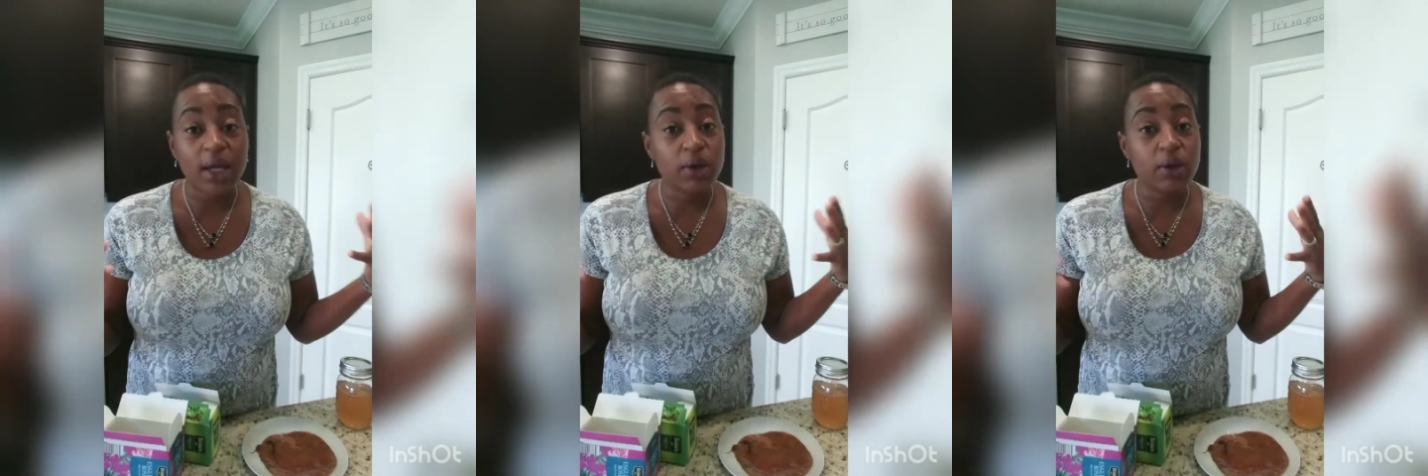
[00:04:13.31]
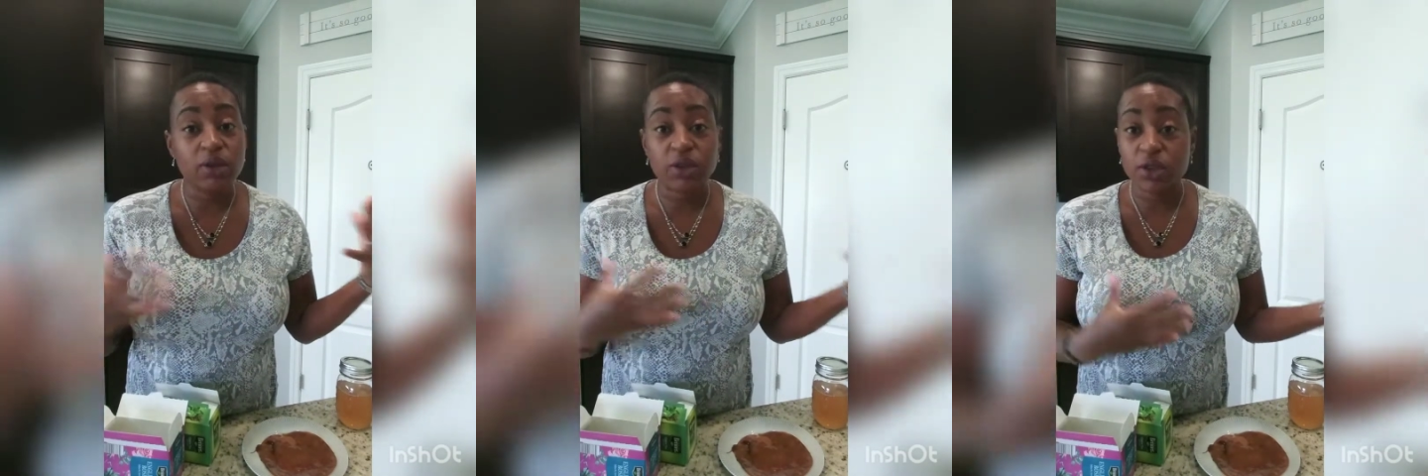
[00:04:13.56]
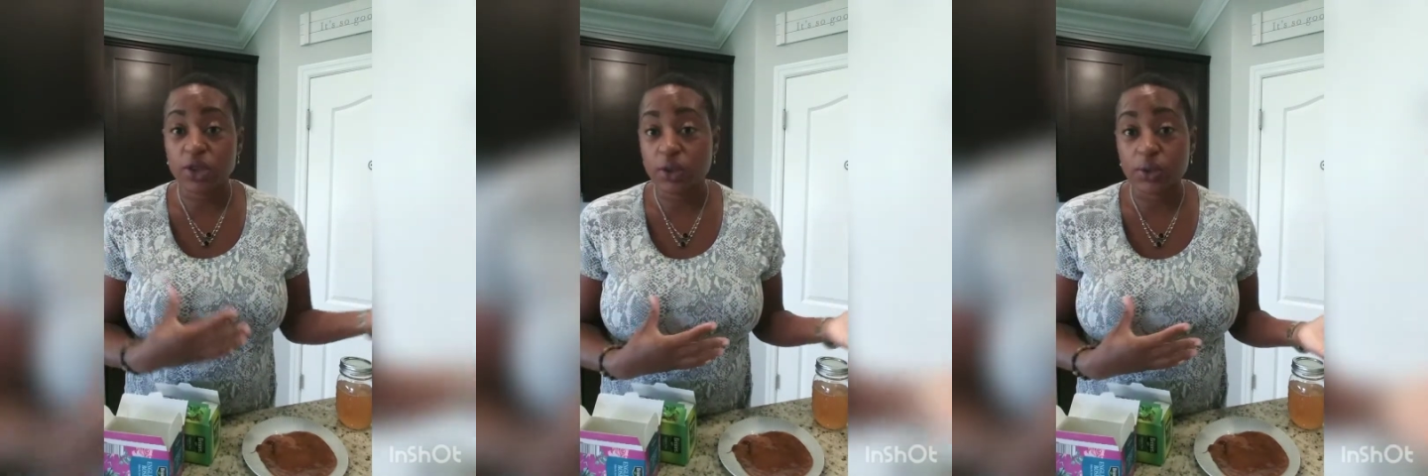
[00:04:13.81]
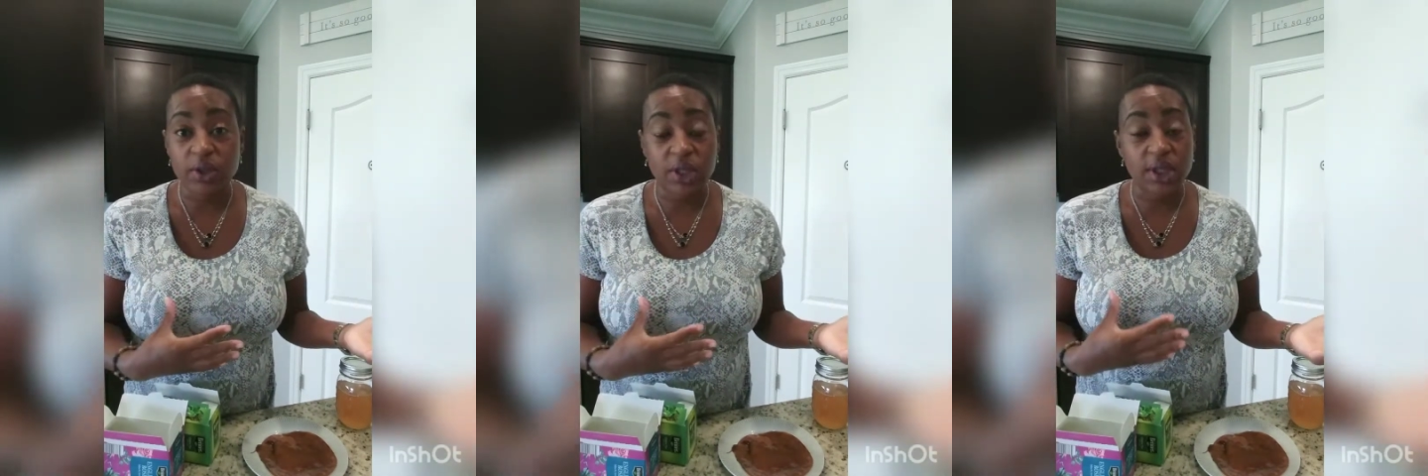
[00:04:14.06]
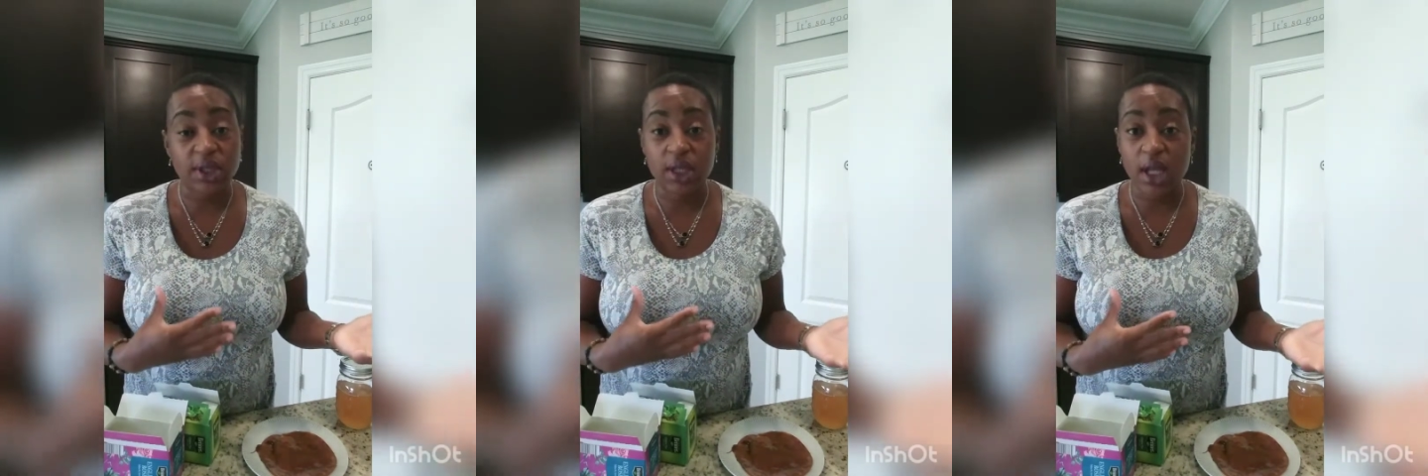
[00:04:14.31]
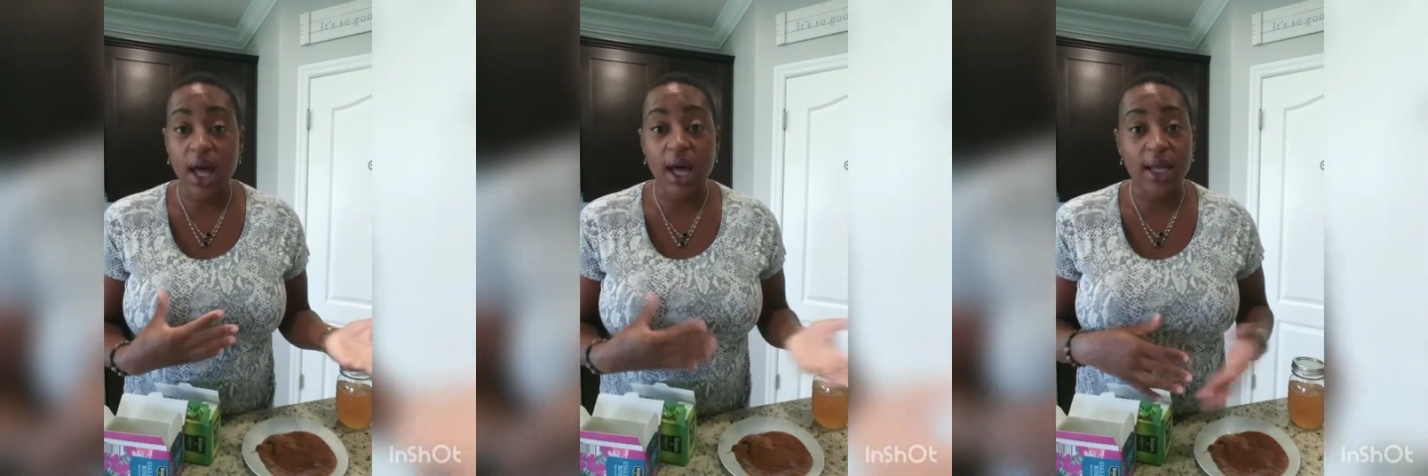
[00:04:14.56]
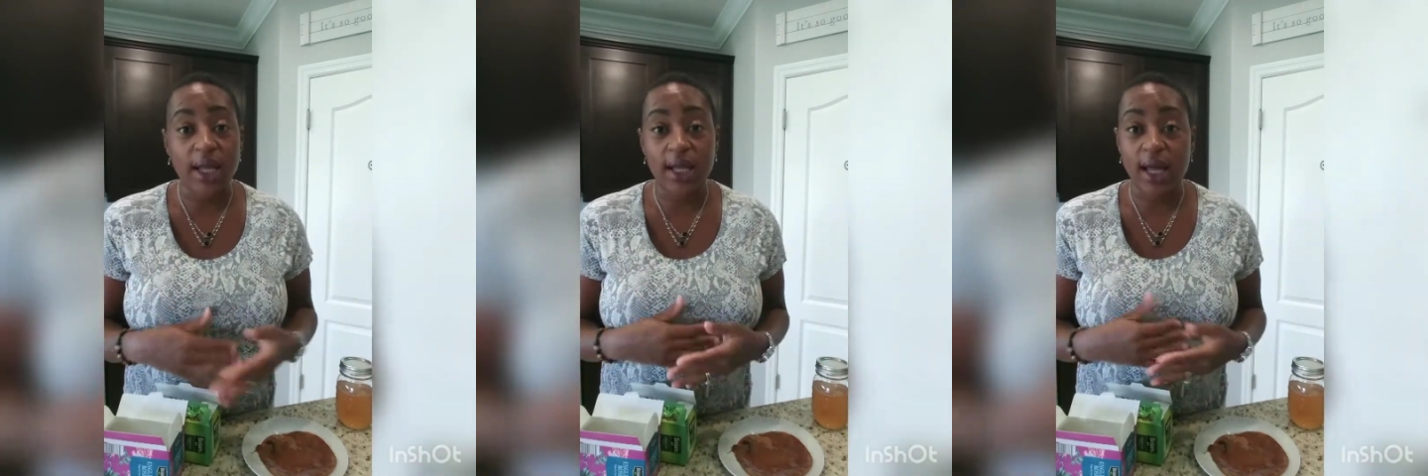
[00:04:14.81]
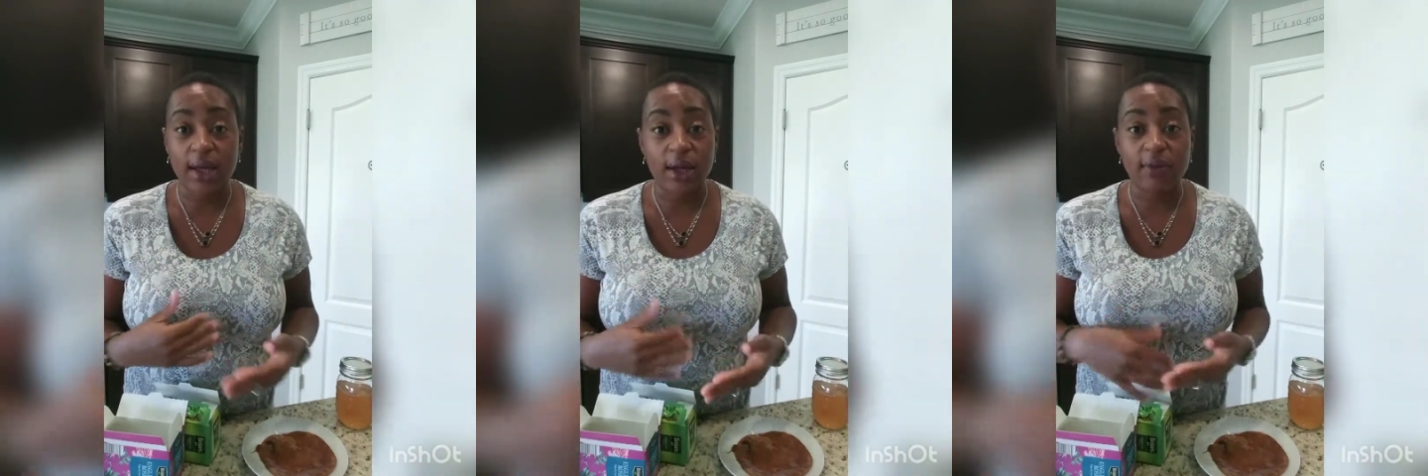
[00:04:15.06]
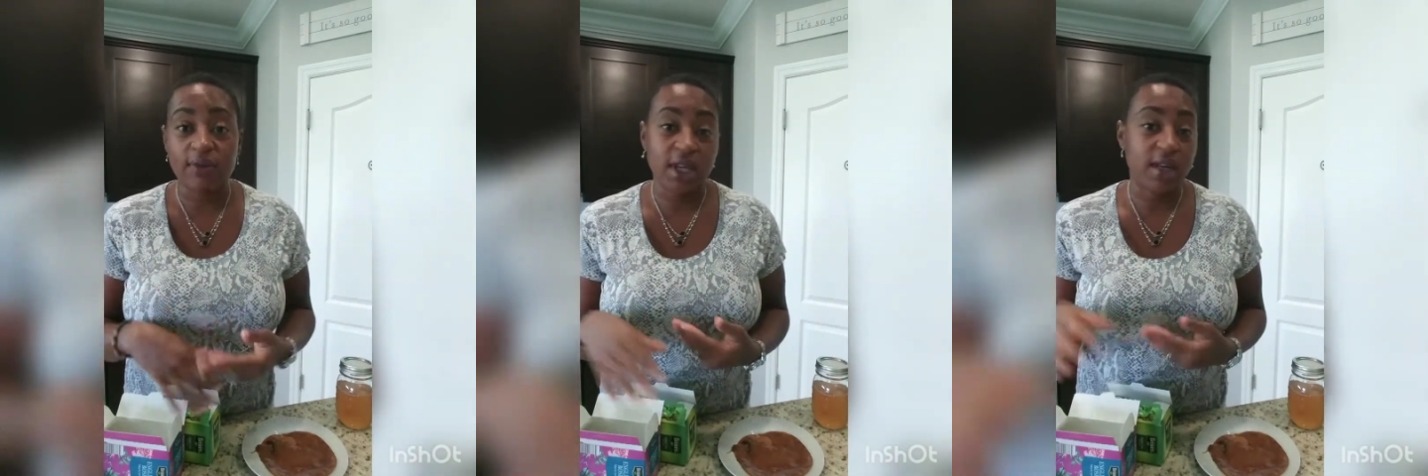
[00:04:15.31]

used to use this a lot and I loved it.